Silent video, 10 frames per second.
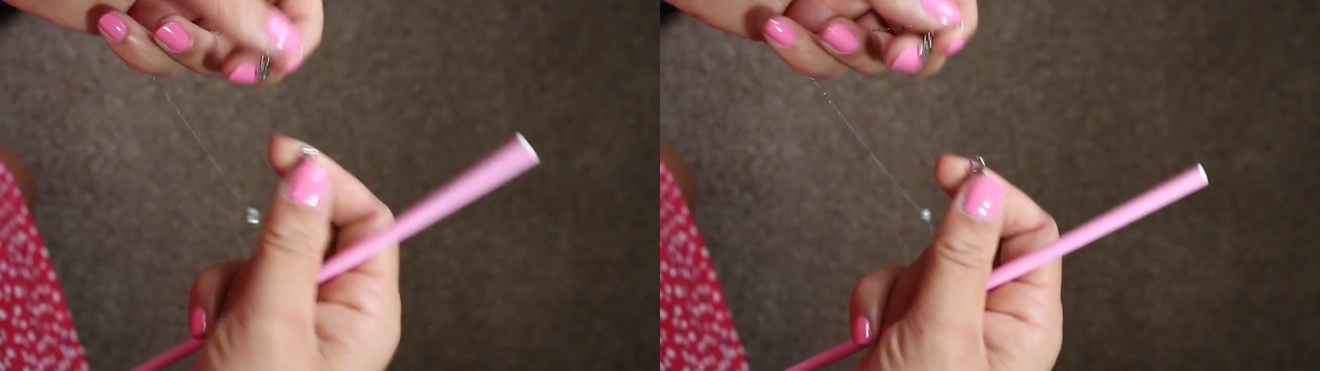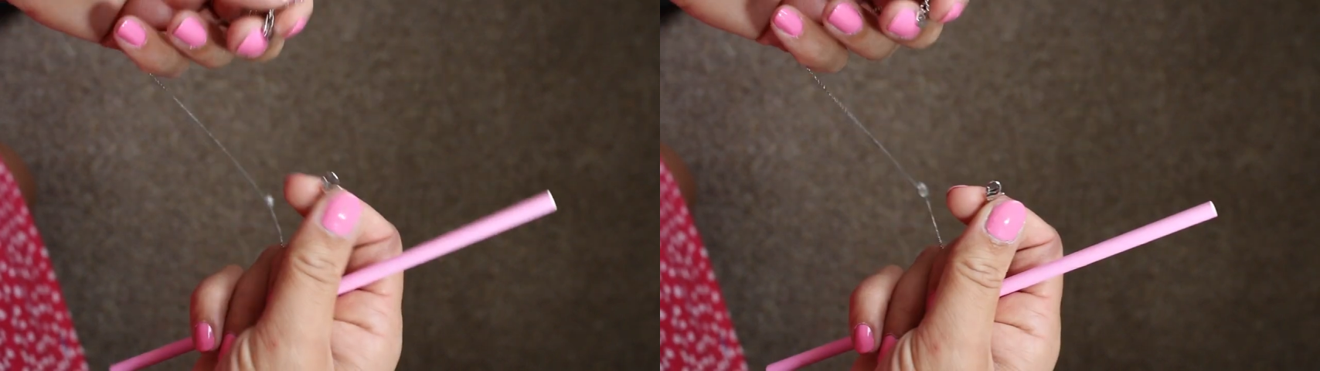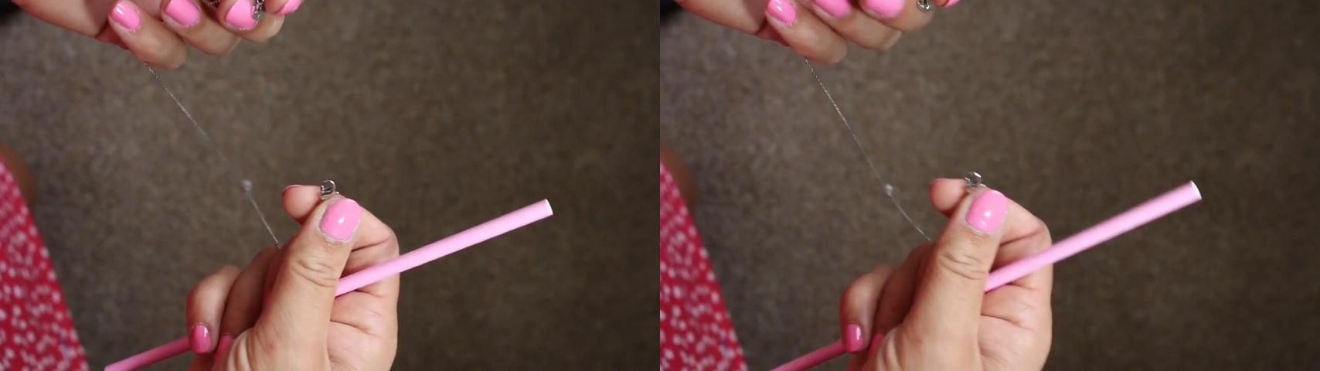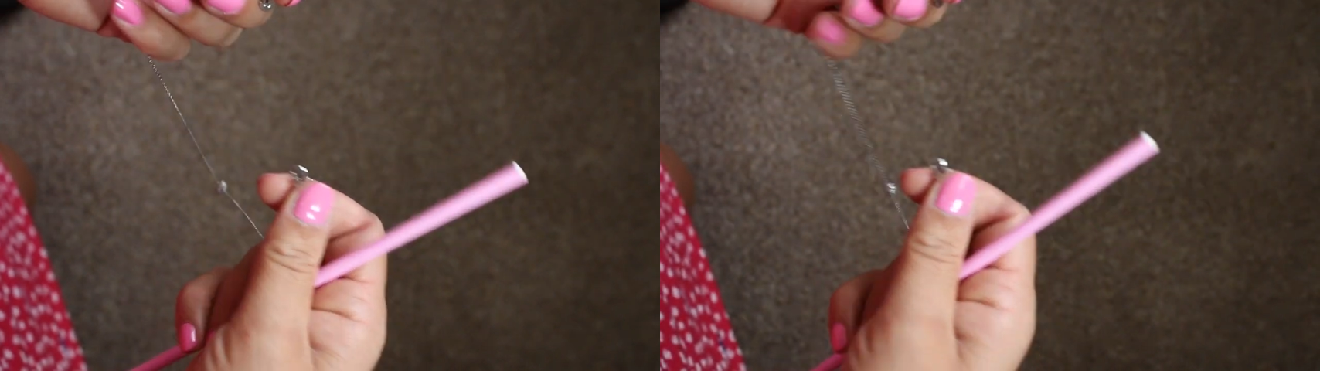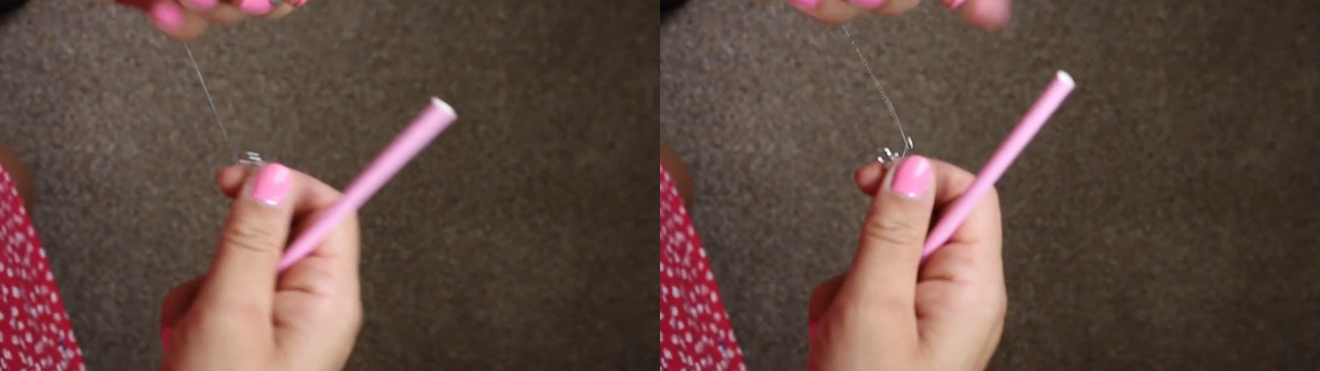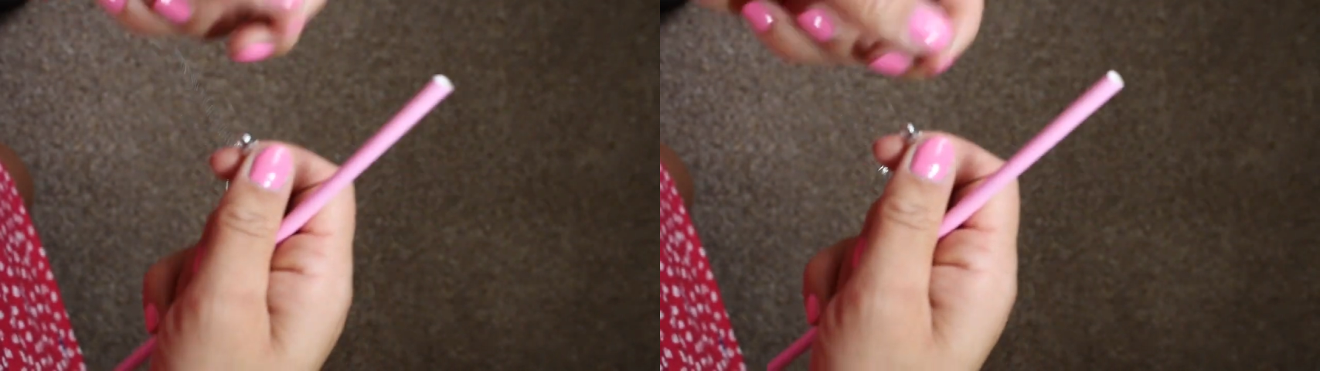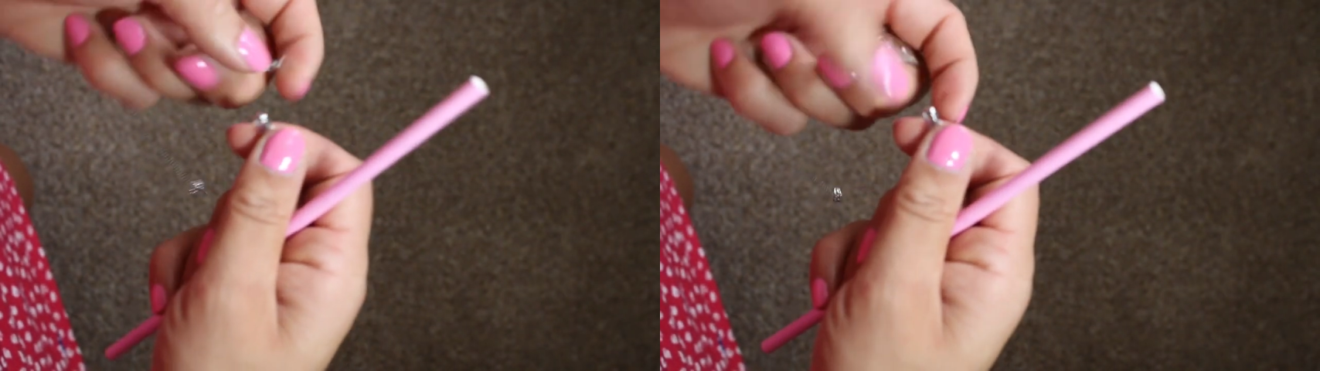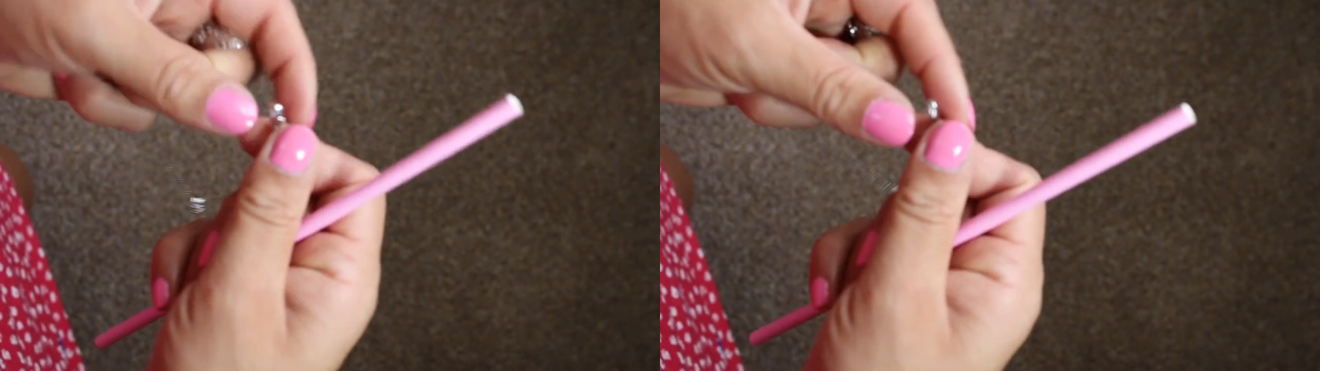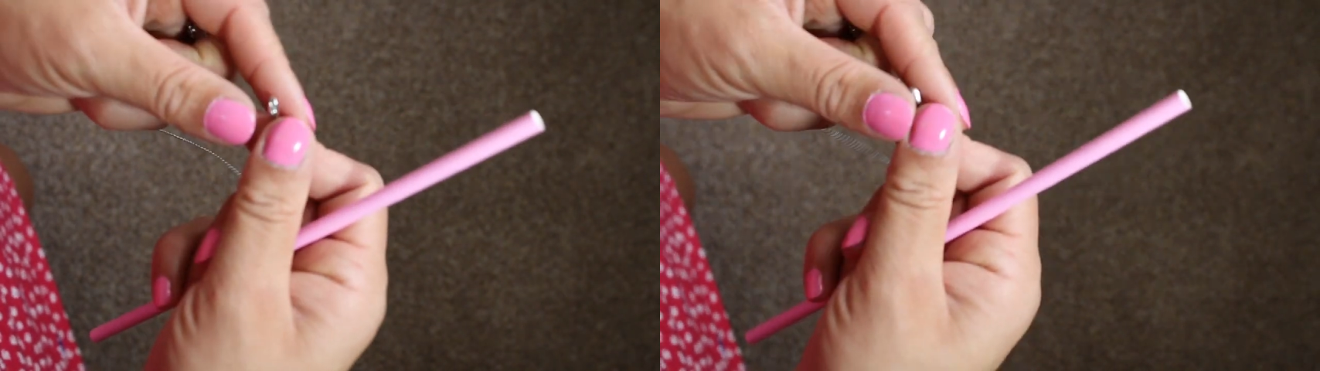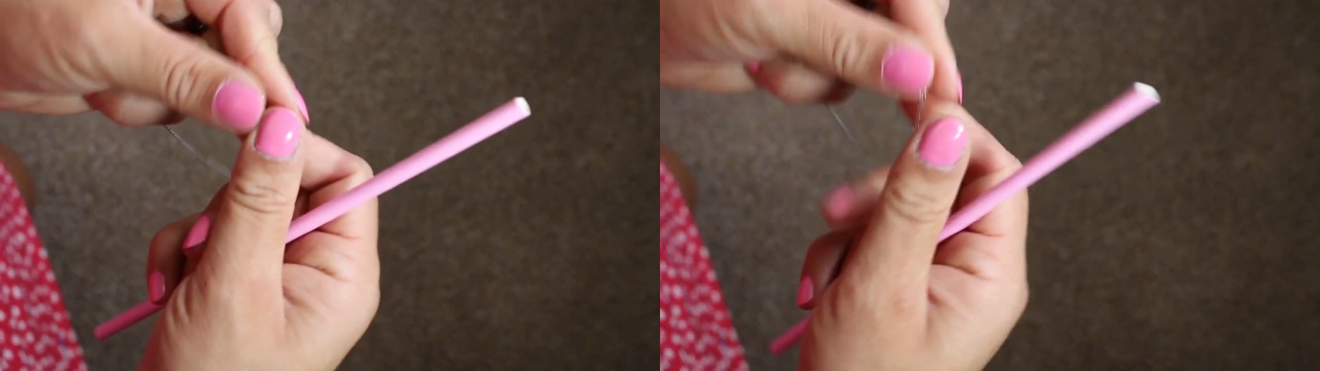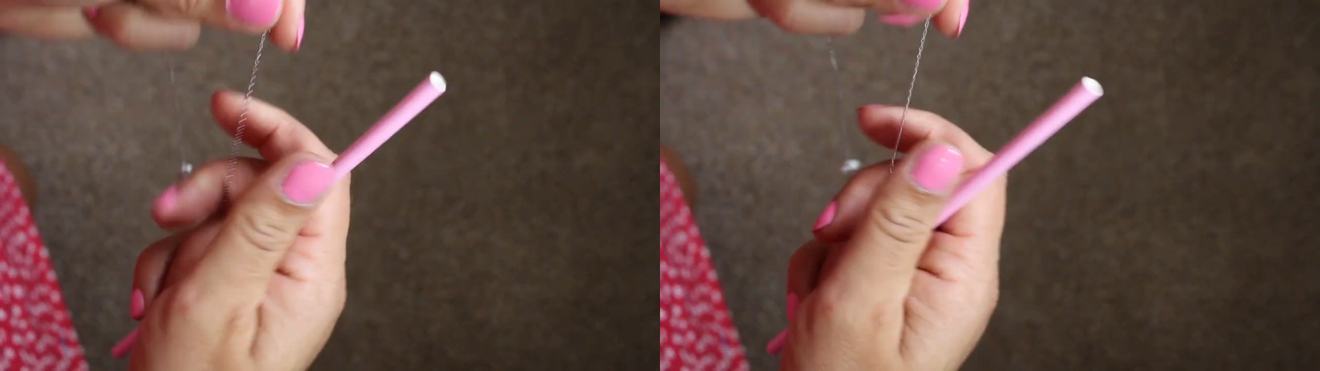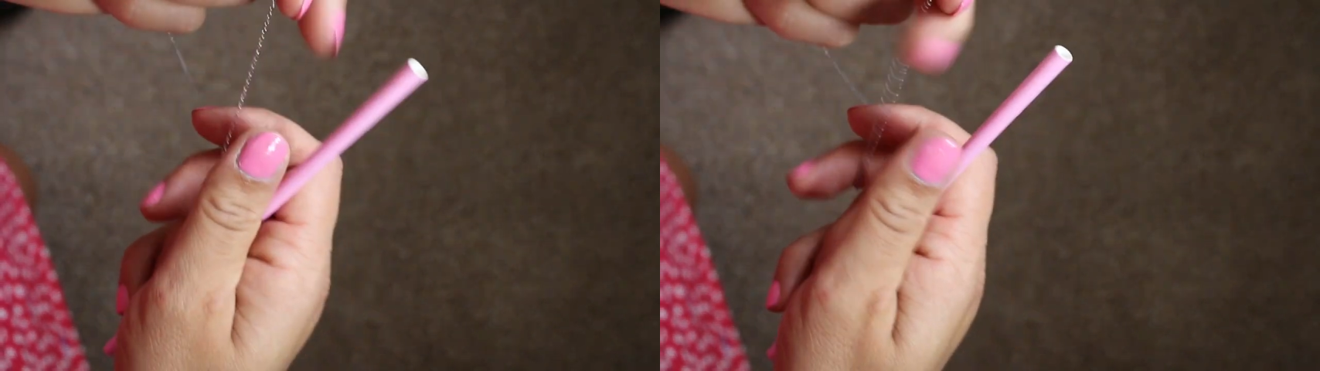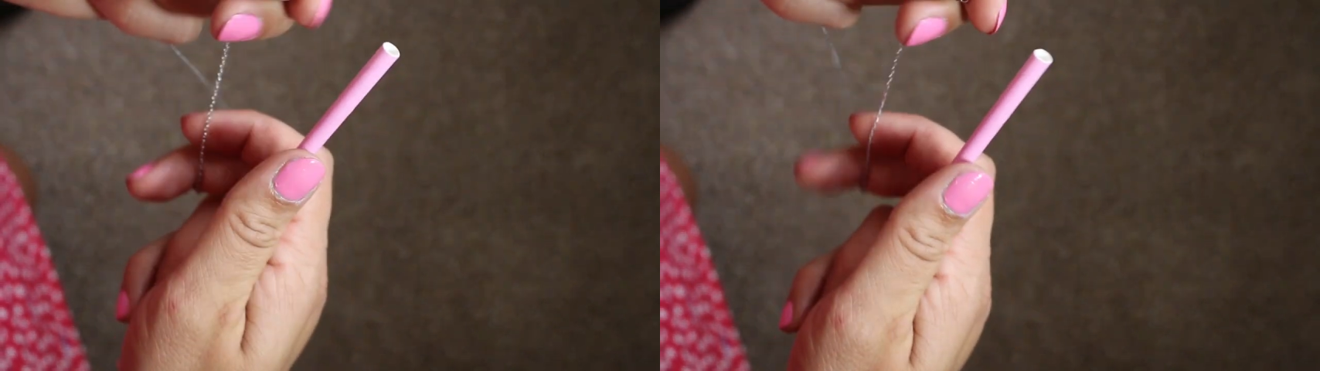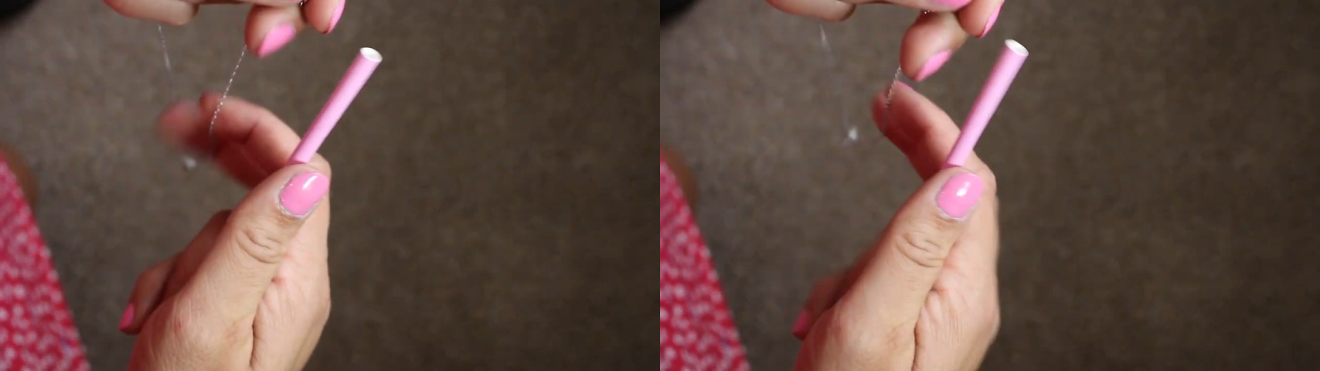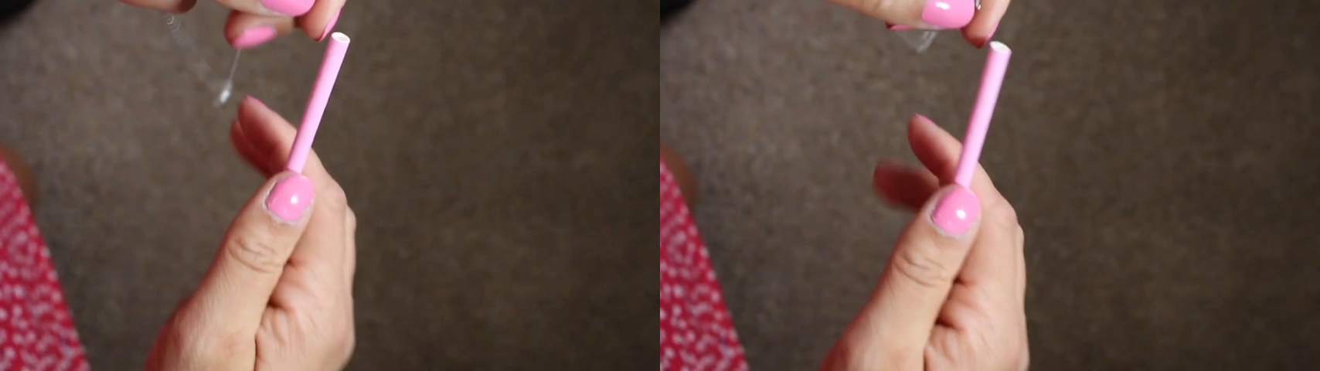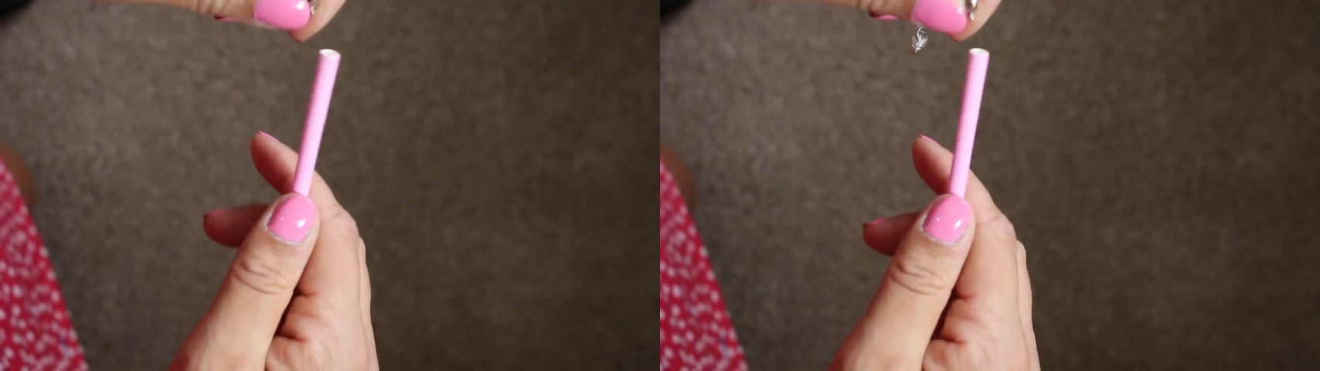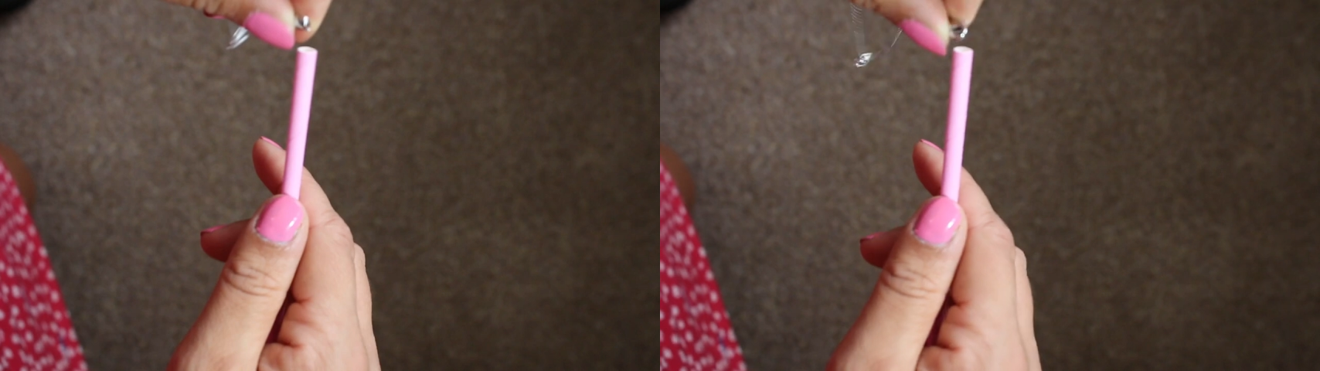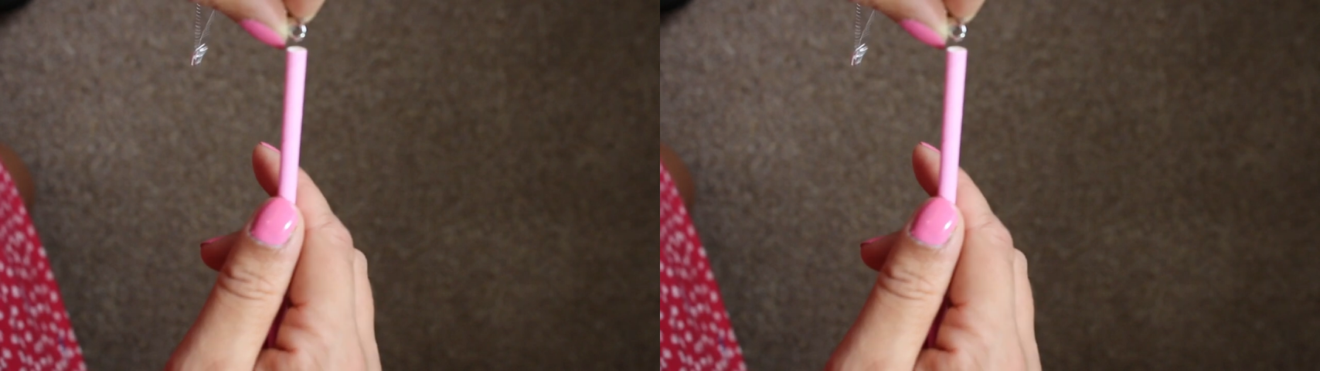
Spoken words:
(no speaker visible)